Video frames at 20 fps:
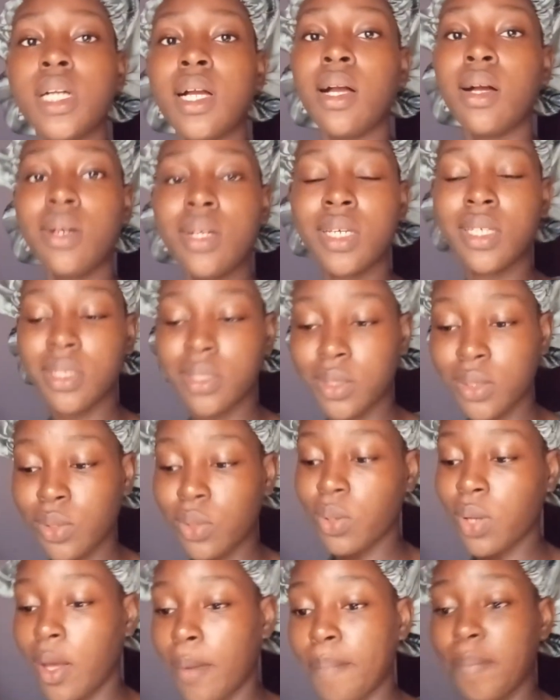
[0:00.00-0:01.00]
Okay,
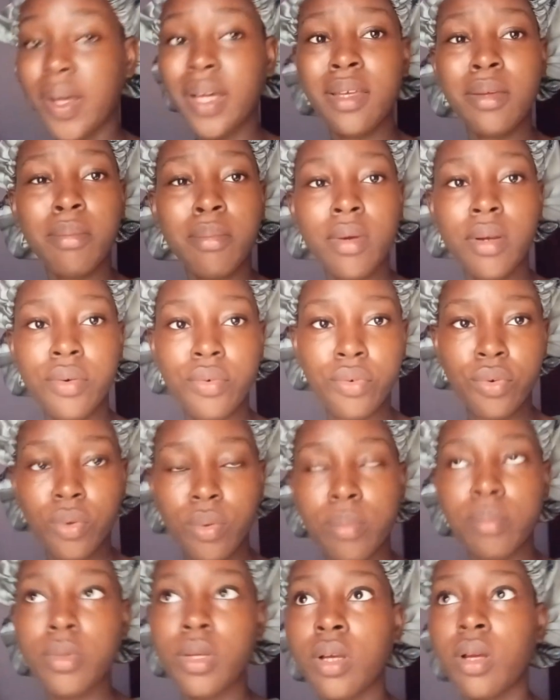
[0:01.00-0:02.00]
so I'm back in my
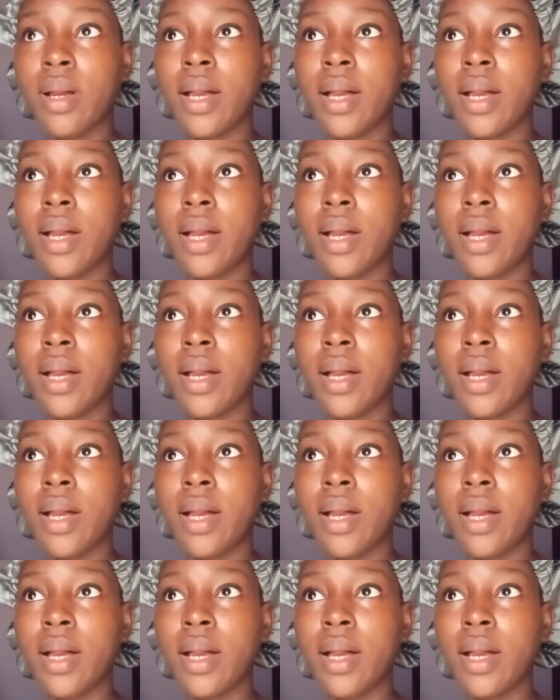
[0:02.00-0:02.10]
room.